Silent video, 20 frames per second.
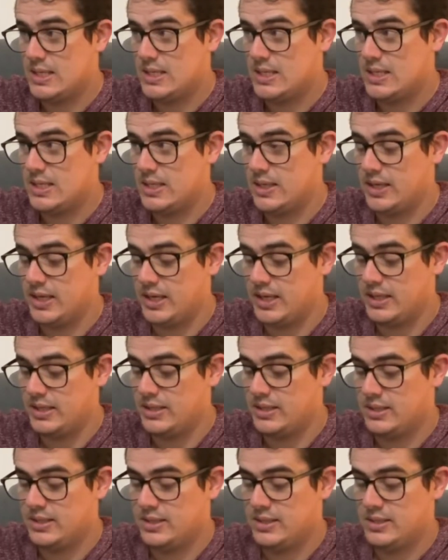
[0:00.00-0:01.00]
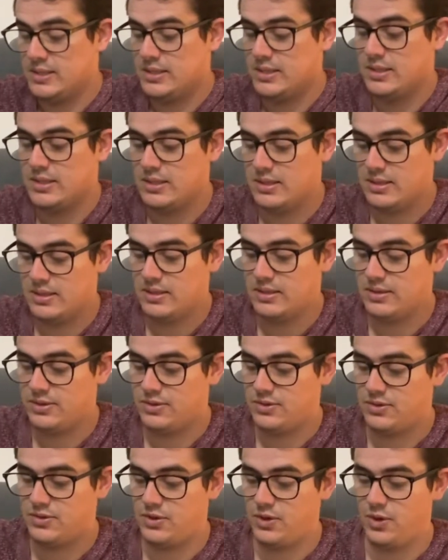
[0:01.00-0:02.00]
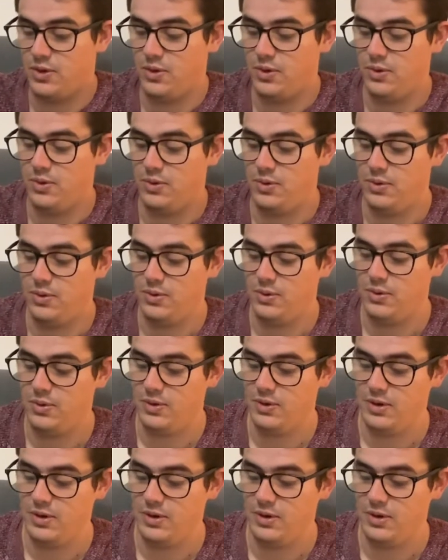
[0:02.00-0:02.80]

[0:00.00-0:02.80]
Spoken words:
Okay, so